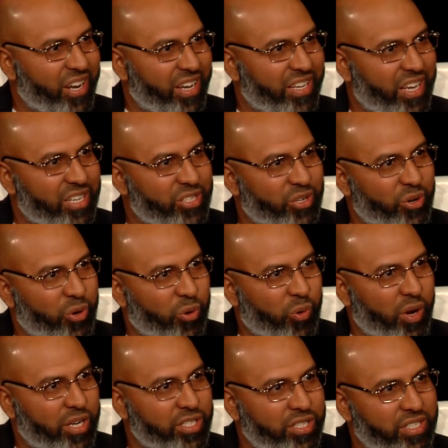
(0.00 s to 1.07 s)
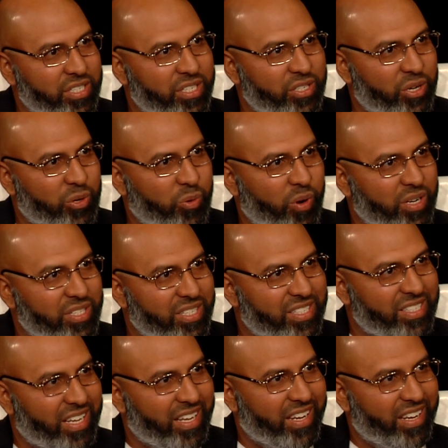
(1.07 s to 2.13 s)
not yes or no questions. These are
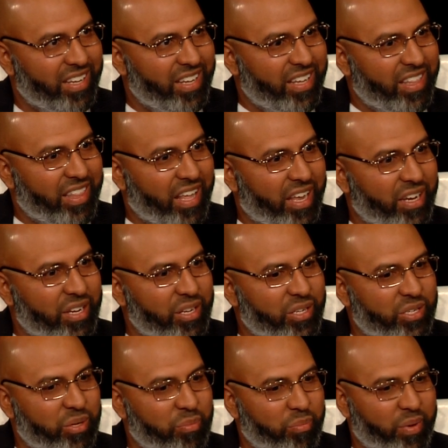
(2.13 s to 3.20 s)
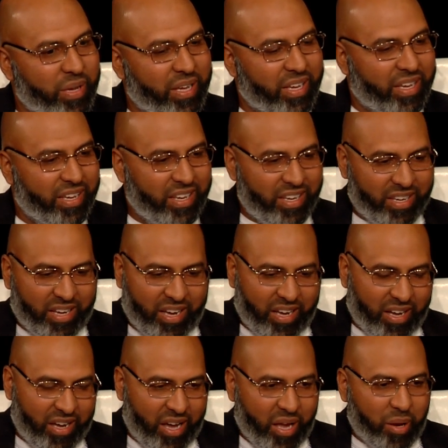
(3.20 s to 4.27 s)
questions that need to be
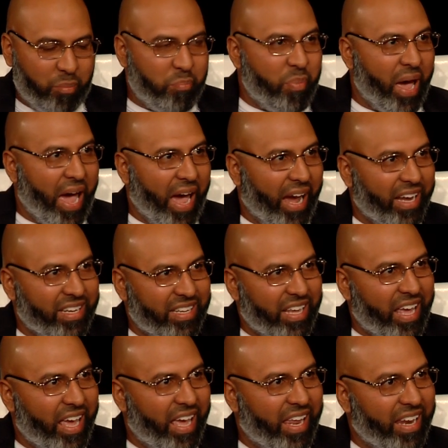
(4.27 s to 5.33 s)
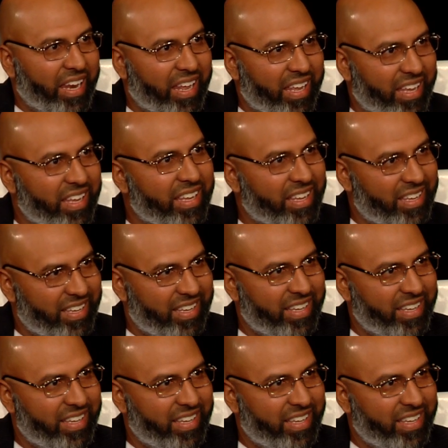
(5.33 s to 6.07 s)
unpacked. And I'm getting the